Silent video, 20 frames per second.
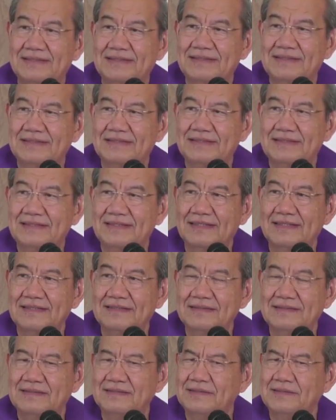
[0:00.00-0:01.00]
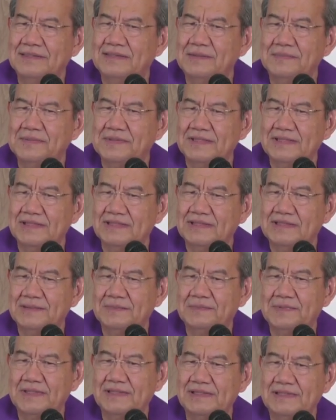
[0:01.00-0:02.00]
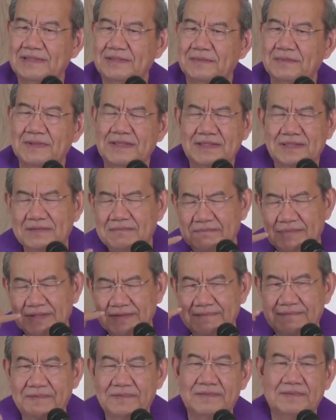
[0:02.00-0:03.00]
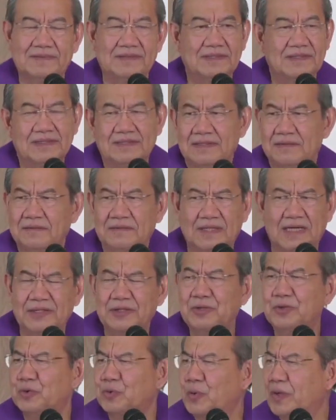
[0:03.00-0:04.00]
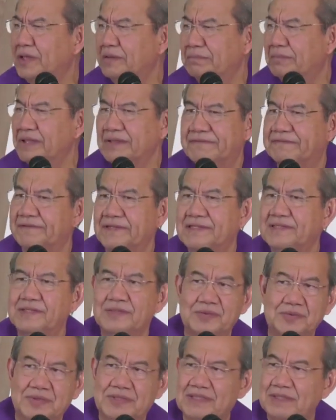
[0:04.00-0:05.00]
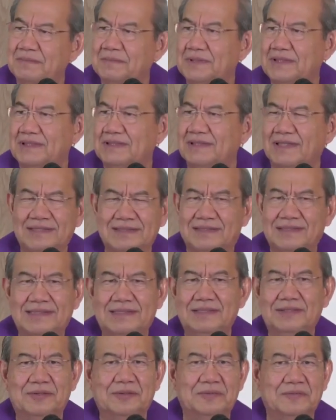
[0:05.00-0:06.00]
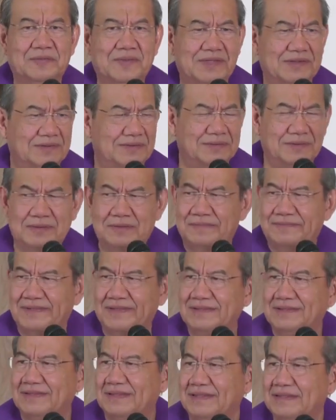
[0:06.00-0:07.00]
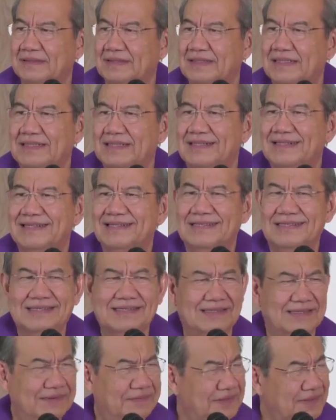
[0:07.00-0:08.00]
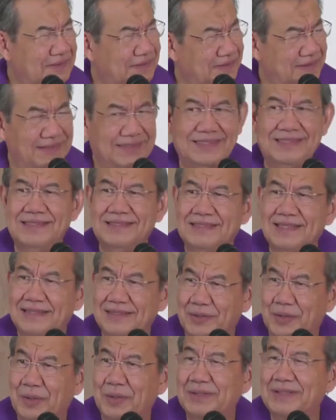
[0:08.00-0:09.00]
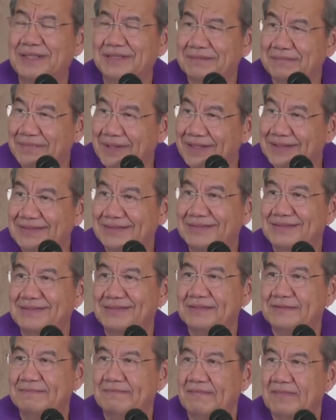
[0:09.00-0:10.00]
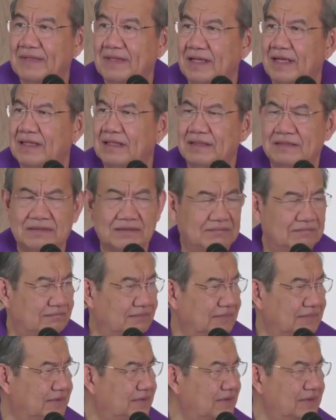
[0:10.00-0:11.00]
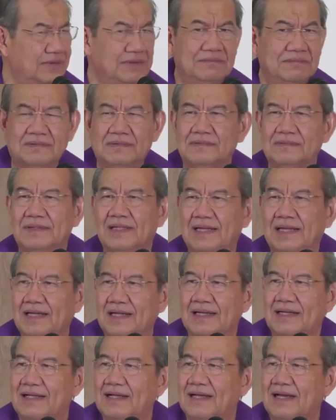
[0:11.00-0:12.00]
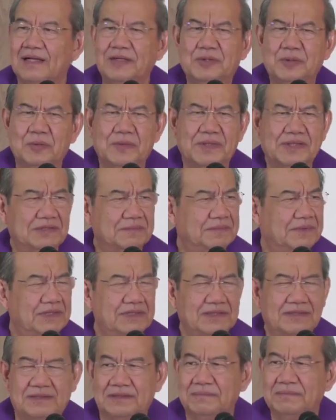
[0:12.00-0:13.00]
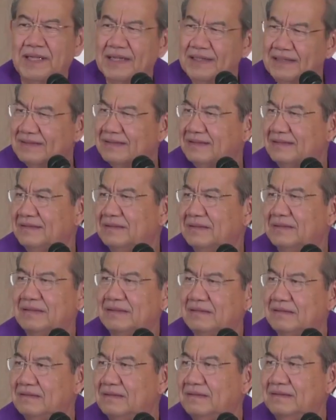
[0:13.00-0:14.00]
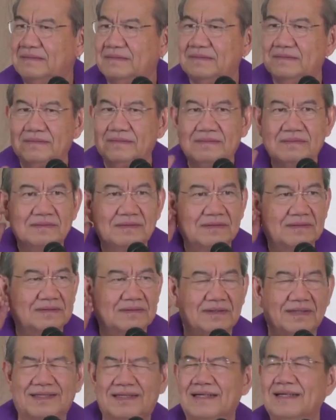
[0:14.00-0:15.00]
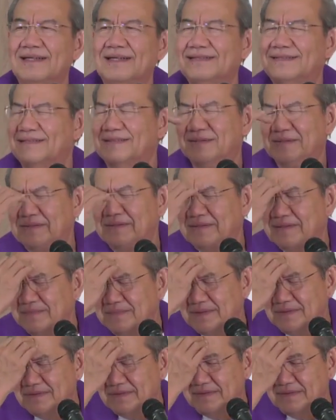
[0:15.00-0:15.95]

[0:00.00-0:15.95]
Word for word: And she kept, she kept telling to me by phone, oh, I don't want my friends to see me. I really don't want, you know, Father. I, go, is that all that matters? And I, you know, and I don't want to be cremated, you know. Oh, just because I ko,